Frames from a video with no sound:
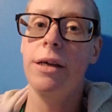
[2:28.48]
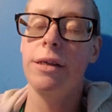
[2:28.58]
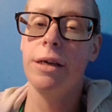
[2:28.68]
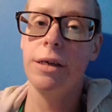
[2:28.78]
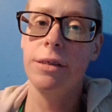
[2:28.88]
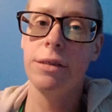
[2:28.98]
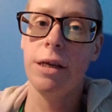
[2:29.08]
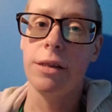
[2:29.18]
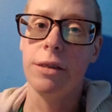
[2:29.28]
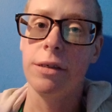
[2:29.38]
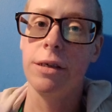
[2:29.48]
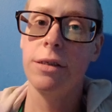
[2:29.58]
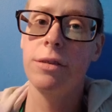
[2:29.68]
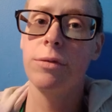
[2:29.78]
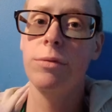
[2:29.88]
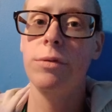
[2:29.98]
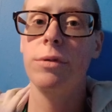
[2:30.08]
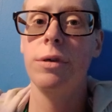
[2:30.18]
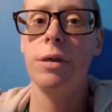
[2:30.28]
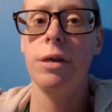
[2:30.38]
in Catholic high
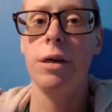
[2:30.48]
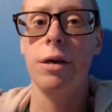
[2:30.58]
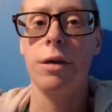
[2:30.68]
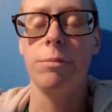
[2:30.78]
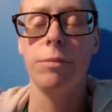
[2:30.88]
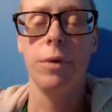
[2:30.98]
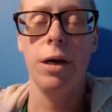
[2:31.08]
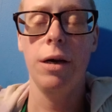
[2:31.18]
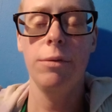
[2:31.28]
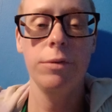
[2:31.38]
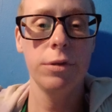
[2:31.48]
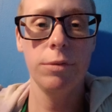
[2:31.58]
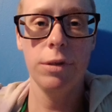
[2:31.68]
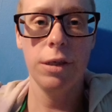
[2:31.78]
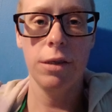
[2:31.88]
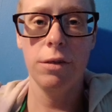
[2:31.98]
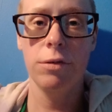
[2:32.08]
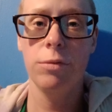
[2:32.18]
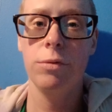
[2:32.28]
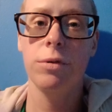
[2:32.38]
school. I was going to Catholic
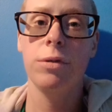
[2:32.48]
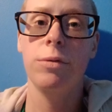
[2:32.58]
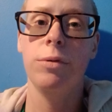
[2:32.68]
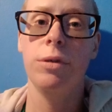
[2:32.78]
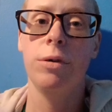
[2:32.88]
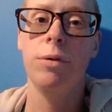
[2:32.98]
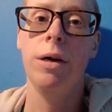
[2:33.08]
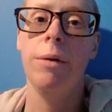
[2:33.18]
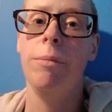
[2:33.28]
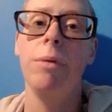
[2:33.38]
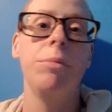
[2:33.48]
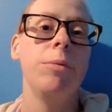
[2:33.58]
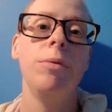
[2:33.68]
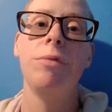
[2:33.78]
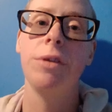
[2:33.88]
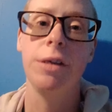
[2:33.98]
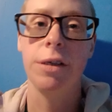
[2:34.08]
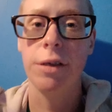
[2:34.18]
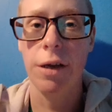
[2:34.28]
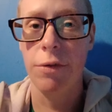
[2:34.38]
school. So, you know, maybe we really
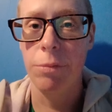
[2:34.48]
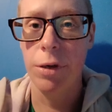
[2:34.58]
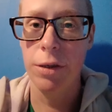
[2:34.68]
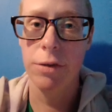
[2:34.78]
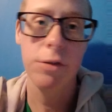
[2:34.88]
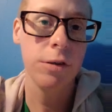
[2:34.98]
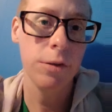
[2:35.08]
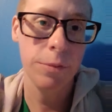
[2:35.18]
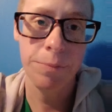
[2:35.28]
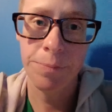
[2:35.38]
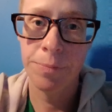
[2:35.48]
didn't have money to